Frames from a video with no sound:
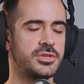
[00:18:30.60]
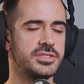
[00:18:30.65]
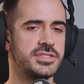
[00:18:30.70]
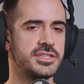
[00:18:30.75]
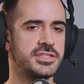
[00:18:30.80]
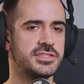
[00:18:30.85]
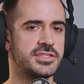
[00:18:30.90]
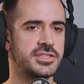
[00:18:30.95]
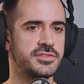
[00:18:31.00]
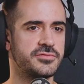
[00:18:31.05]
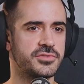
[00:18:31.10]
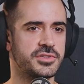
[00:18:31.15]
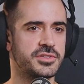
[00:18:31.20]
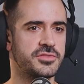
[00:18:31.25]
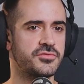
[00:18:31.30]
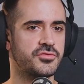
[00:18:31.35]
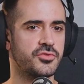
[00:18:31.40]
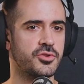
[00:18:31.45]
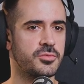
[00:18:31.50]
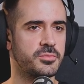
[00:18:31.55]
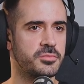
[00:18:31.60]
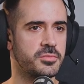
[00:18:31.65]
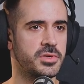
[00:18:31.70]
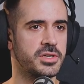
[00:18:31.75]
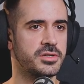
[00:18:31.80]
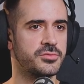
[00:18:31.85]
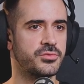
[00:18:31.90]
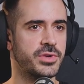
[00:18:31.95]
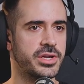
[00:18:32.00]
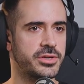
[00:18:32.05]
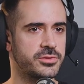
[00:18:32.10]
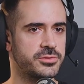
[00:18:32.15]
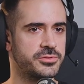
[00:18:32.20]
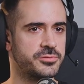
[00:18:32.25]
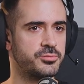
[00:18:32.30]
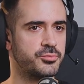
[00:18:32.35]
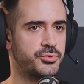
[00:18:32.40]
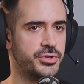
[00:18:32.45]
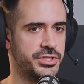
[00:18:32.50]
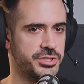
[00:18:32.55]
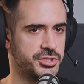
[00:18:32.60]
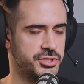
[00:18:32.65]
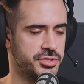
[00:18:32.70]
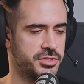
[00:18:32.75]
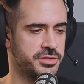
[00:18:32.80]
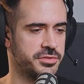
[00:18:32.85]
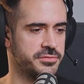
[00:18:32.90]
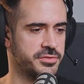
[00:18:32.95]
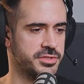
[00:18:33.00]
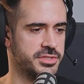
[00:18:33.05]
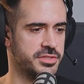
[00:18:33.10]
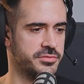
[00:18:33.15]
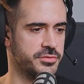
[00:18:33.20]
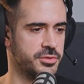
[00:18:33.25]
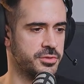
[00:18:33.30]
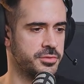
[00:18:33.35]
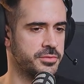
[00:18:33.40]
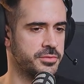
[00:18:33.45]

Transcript: is this different from a regular bridge, first of all?